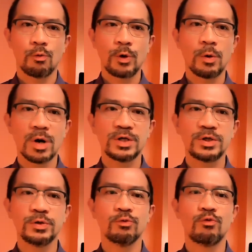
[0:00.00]
we want
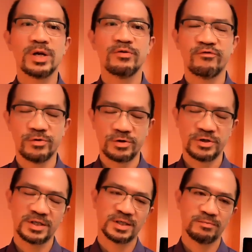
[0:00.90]
to
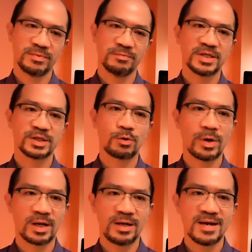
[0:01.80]
reverse the symptoms as
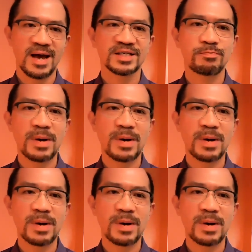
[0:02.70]
quickly as